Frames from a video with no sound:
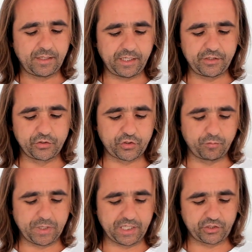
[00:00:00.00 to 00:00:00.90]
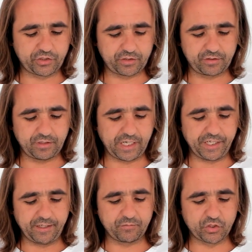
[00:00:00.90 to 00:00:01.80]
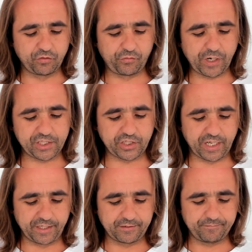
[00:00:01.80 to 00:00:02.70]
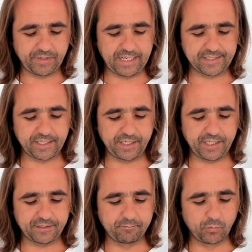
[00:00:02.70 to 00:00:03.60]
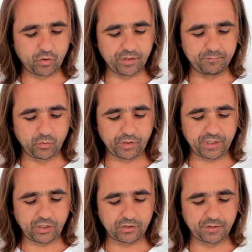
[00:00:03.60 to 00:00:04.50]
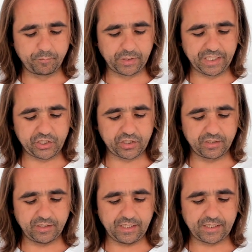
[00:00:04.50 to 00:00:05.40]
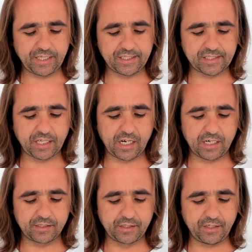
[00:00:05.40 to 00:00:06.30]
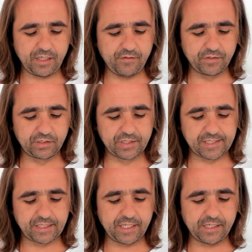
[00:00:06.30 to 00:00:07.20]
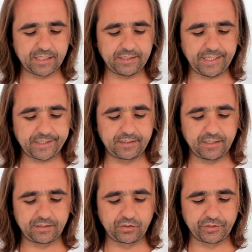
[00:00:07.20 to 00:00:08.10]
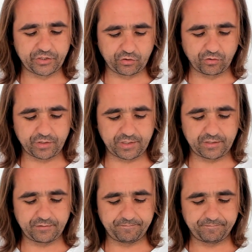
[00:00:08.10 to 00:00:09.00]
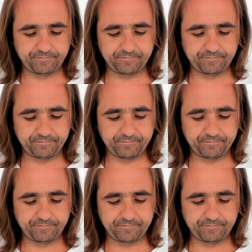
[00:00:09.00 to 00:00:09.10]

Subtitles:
Thank you so much. I am so fragile. As I get more and more in contemplation, it gets harder even to stay connected to the source.